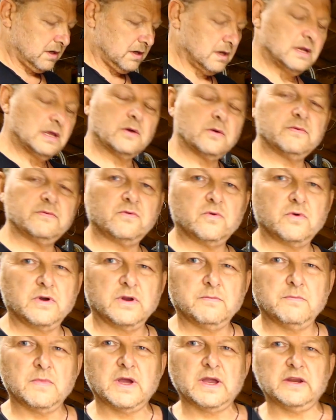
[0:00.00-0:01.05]
Now we've already
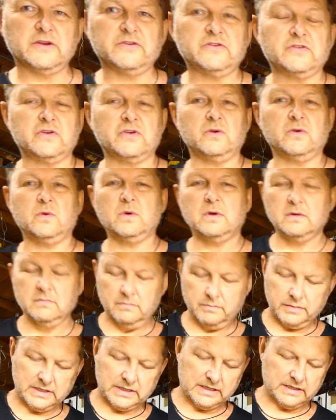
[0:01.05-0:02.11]
made two
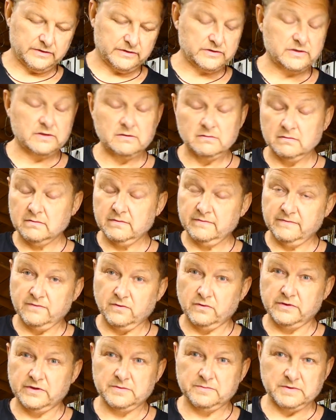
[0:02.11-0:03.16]
pillars
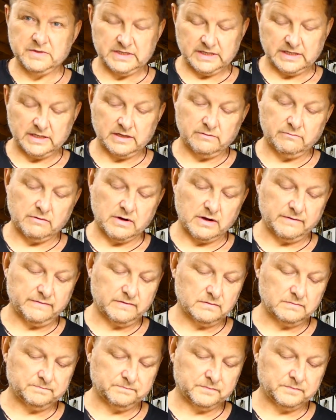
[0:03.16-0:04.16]
for this particular rifle.